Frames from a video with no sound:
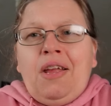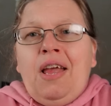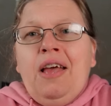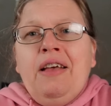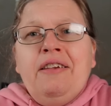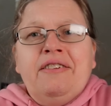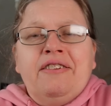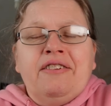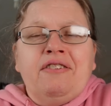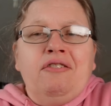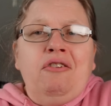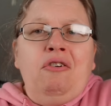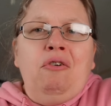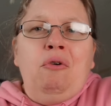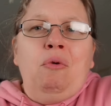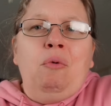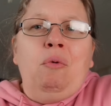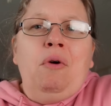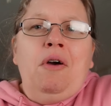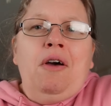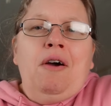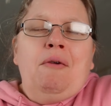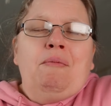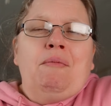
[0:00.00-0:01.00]
At
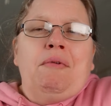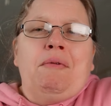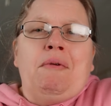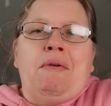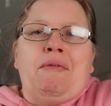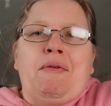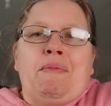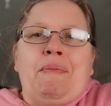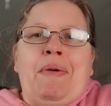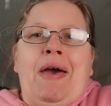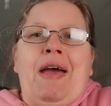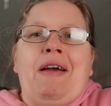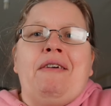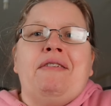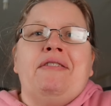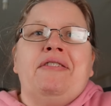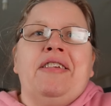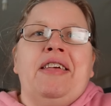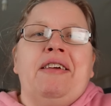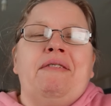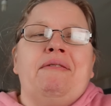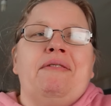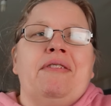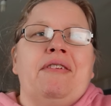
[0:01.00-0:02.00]
school, we went for
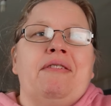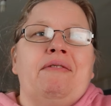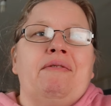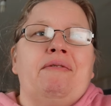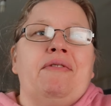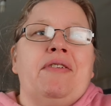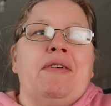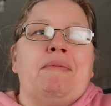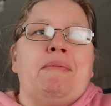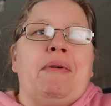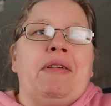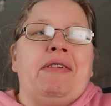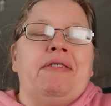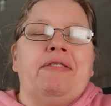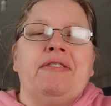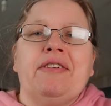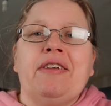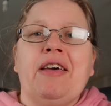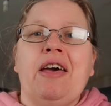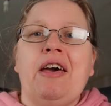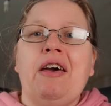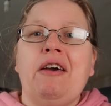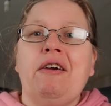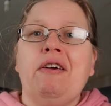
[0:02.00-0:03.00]
parents evening a few months
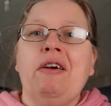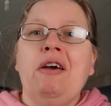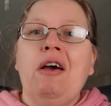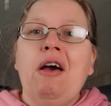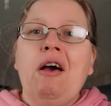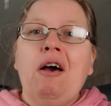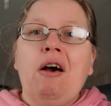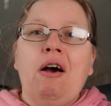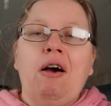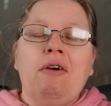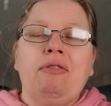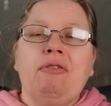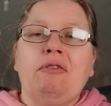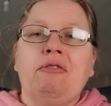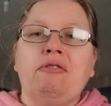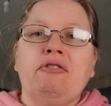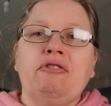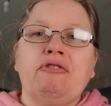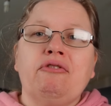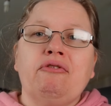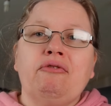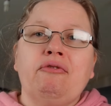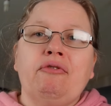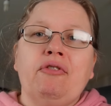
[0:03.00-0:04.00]
ago. I thought it
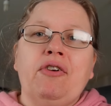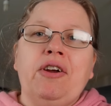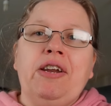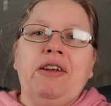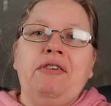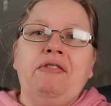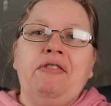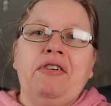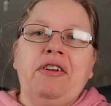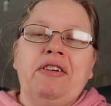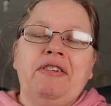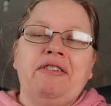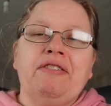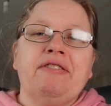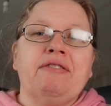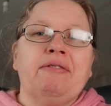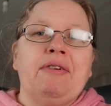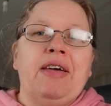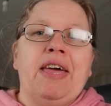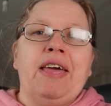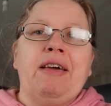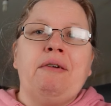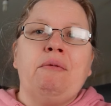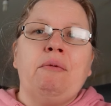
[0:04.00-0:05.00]
was really, really
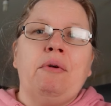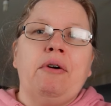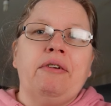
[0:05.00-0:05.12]
sweet.